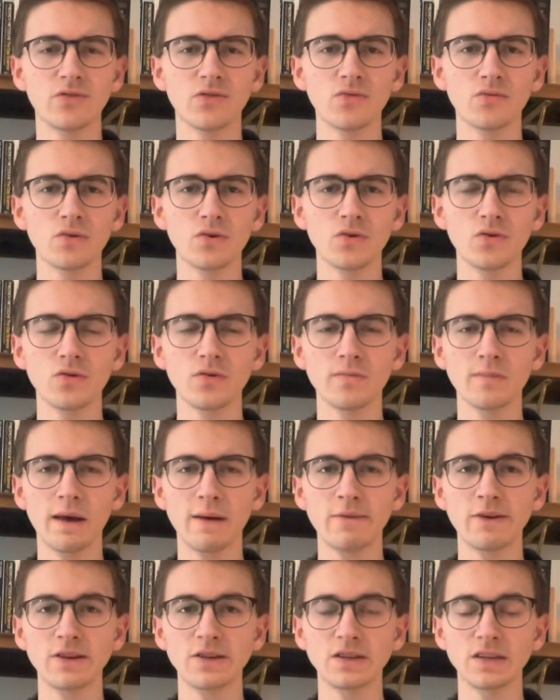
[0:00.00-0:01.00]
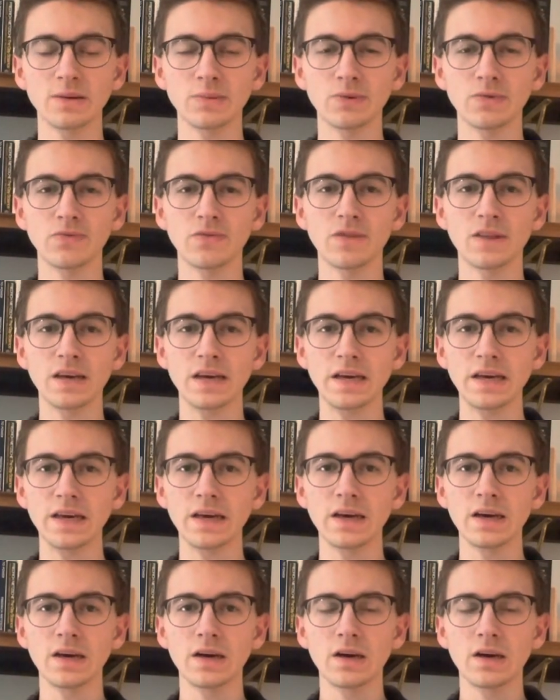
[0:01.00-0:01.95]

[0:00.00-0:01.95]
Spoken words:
through maybe some of the